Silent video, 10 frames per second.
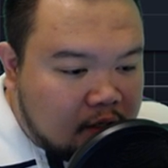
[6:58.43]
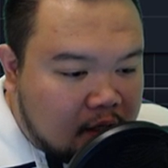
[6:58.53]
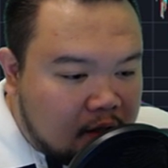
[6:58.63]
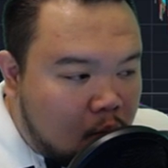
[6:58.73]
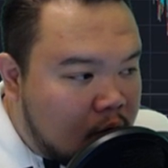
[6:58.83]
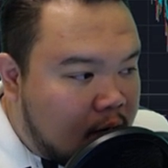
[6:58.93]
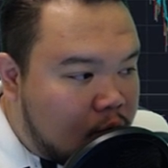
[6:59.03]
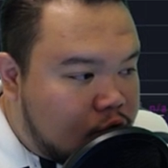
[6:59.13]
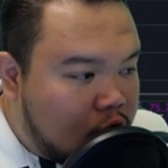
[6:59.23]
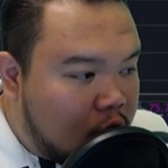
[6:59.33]
Let's look at the
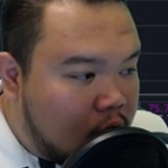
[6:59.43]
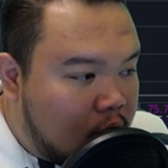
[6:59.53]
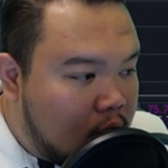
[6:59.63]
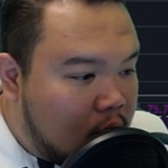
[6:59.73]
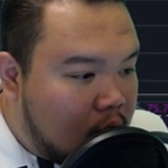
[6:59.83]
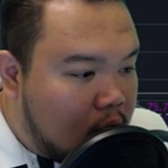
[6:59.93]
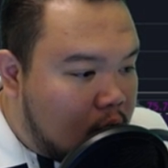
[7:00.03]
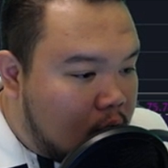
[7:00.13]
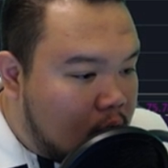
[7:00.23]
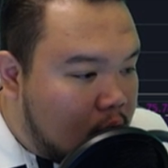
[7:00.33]
one hour chart.
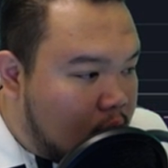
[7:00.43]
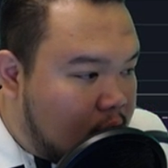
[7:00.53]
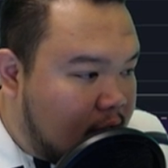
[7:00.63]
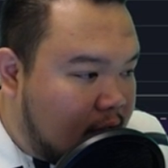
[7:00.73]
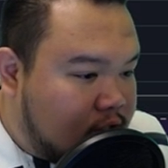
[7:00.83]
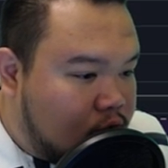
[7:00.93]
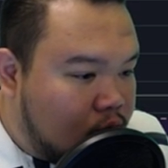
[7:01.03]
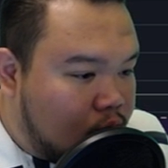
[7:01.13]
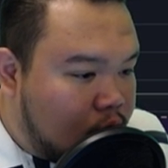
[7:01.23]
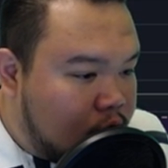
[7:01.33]

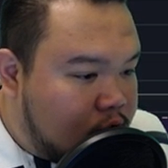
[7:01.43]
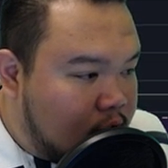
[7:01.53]
Yeah, so